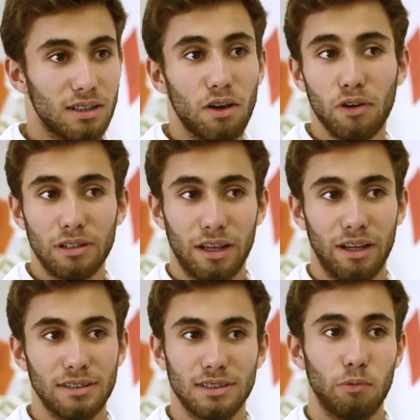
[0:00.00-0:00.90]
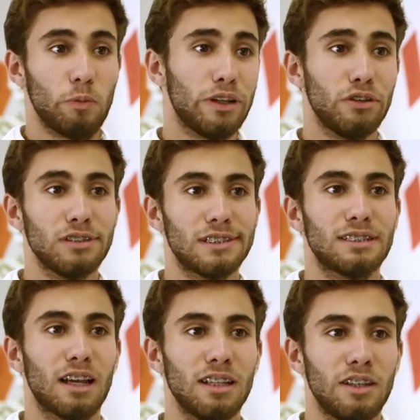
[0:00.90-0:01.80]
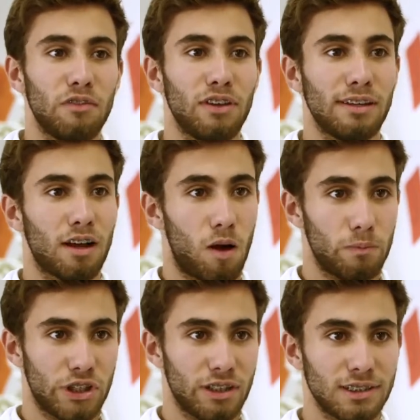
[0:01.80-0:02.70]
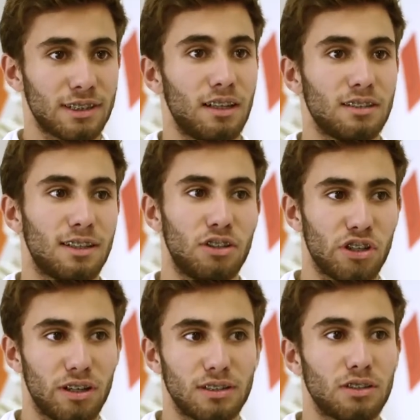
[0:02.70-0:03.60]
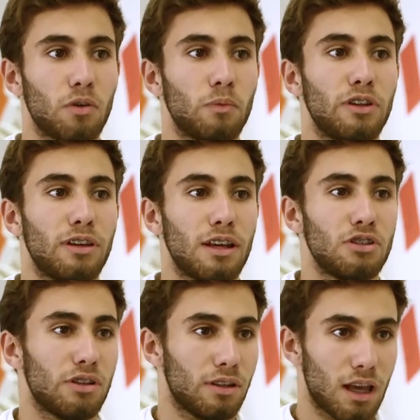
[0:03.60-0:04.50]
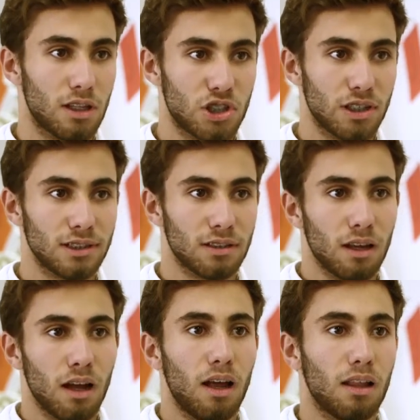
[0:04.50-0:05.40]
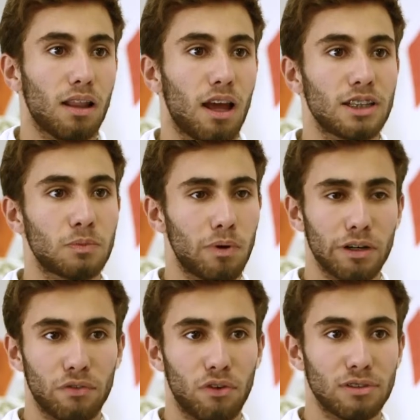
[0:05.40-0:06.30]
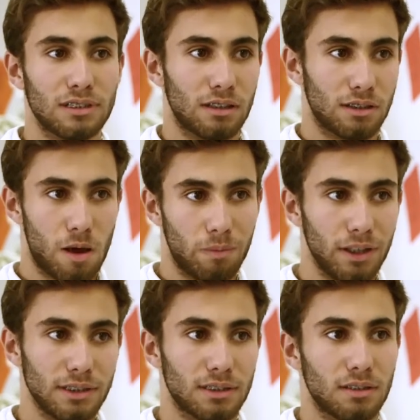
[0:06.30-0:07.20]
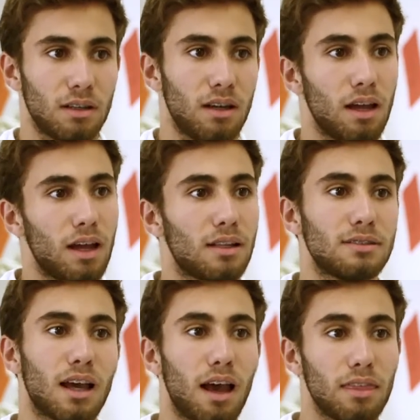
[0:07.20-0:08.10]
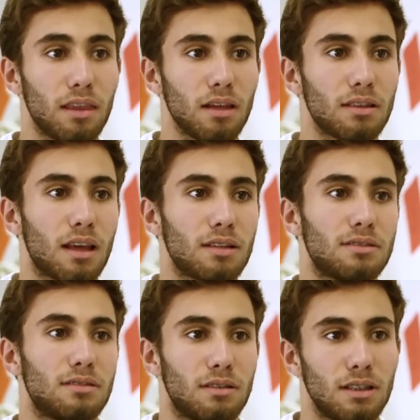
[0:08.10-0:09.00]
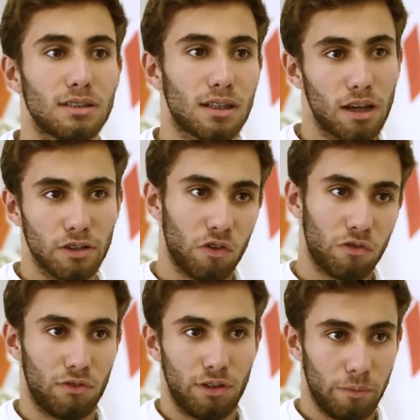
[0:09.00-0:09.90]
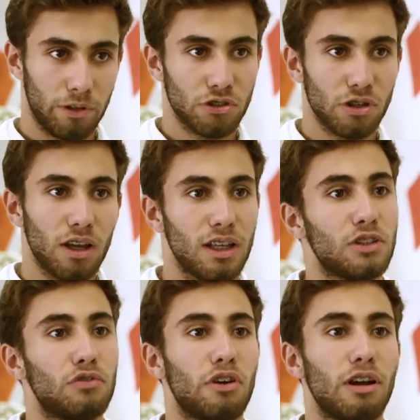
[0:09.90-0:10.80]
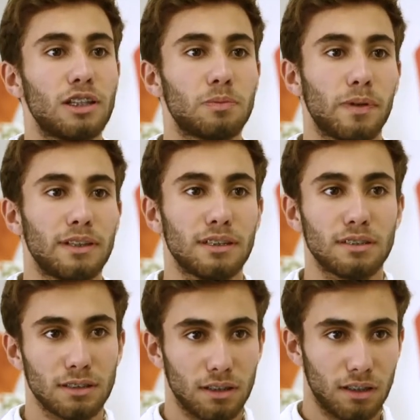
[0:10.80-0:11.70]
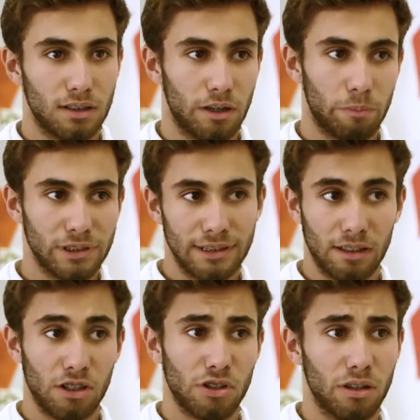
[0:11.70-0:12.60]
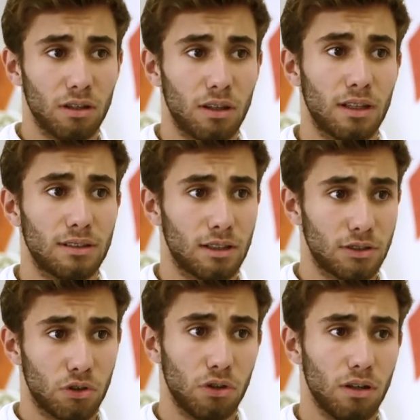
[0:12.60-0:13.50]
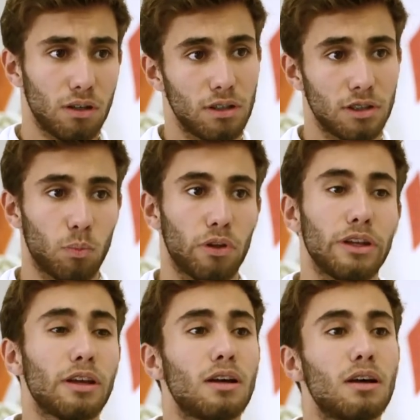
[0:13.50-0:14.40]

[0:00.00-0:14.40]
Nowadays we use scientific objects such as communication gadgets like smartphones and tablets, and I think that this kind of image is very explicit in the presentation that I saw this morning.